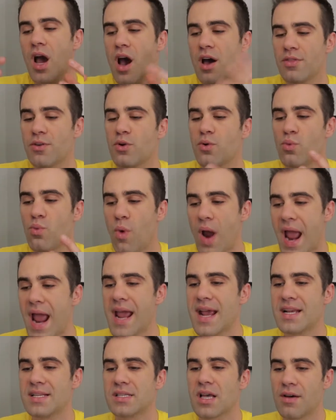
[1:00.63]
other
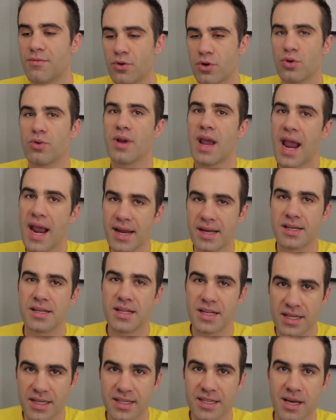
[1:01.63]
ways of creating
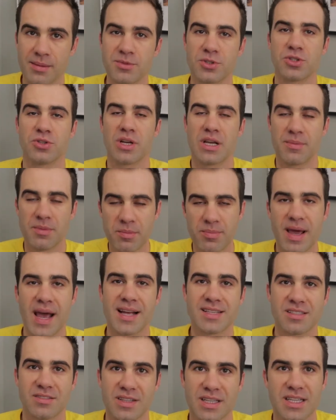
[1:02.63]
an income stream and
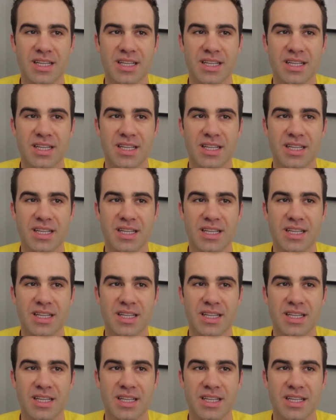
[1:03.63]
passive